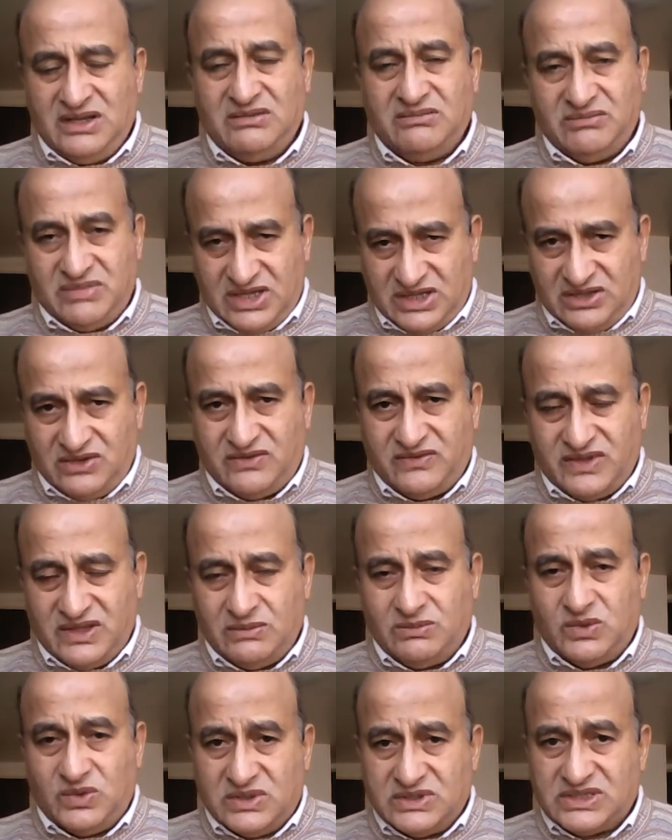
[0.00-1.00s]
Many of them
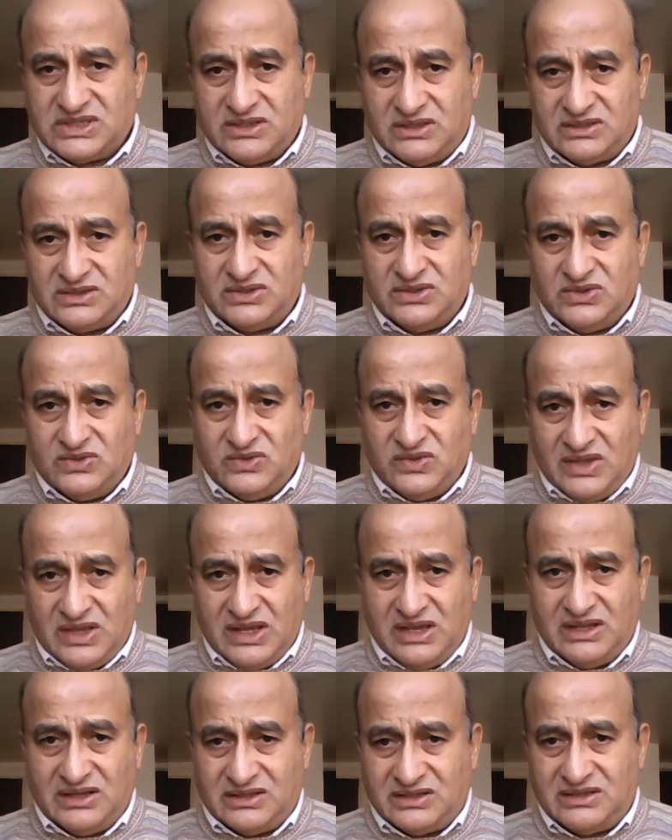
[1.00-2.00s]
will start to do
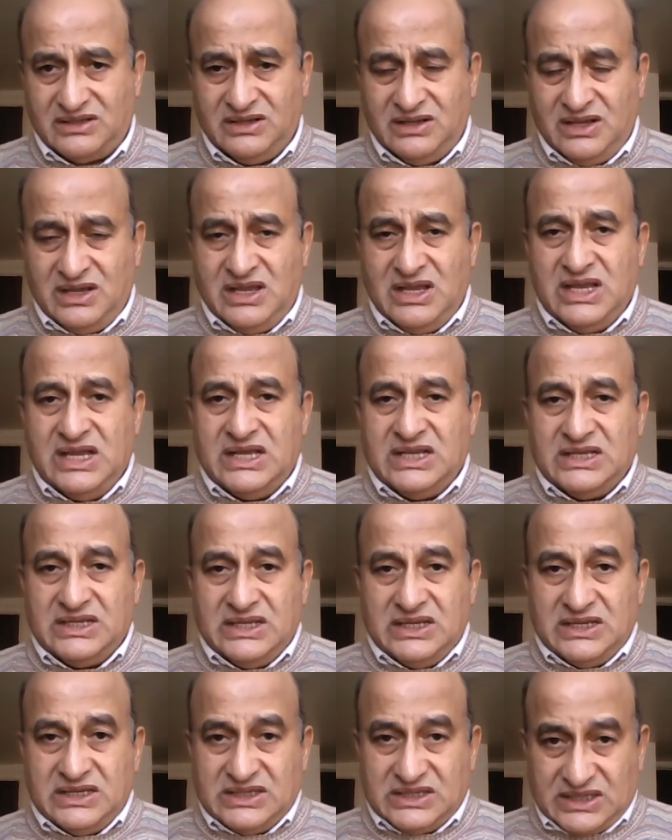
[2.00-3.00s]
that.
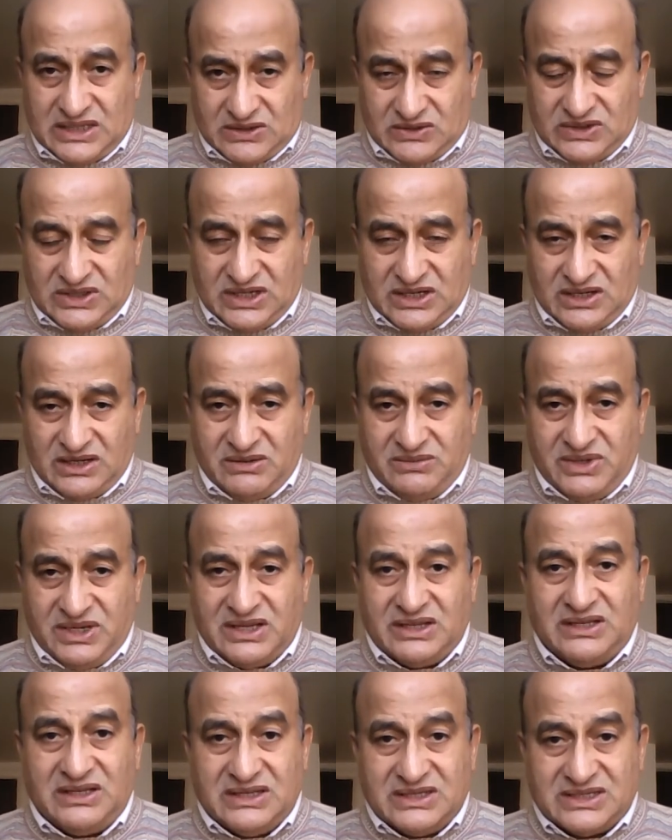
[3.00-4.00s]
Saudi Arabia
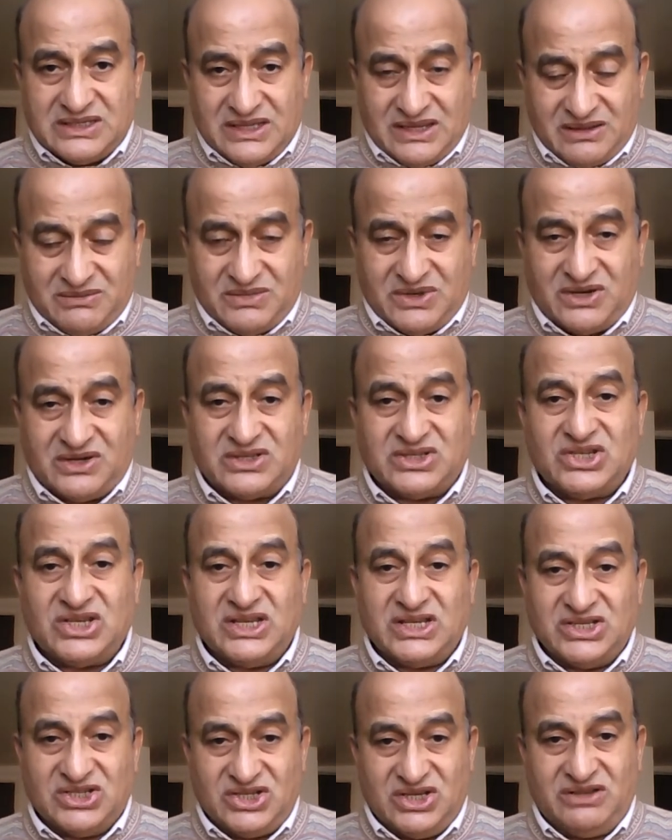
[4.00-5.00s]
and Islam are
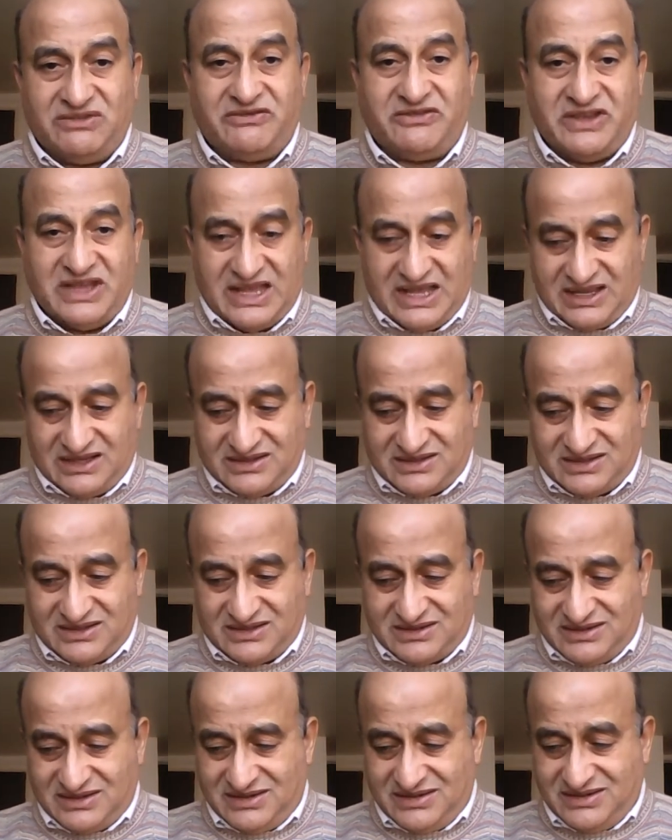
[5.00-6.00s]
changing
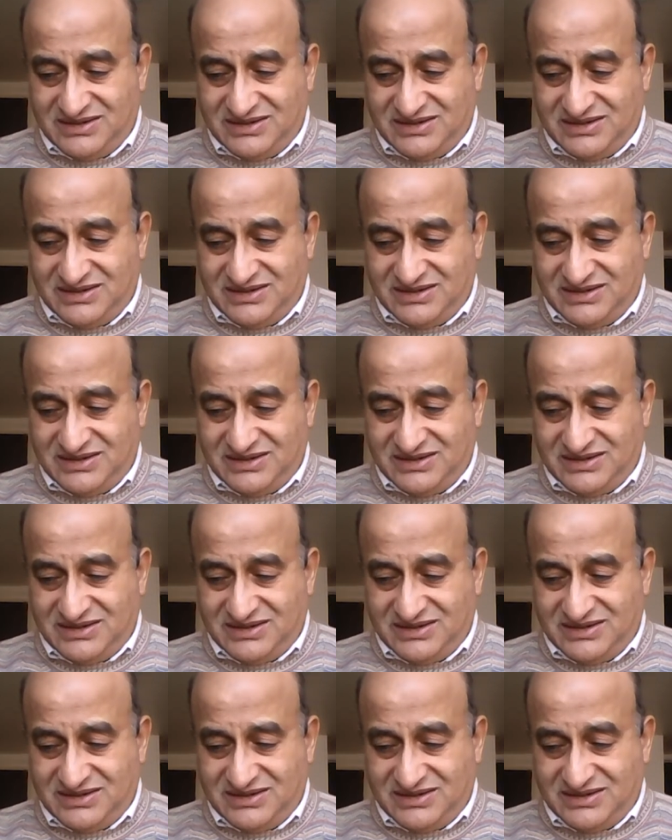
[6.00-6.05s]
fast.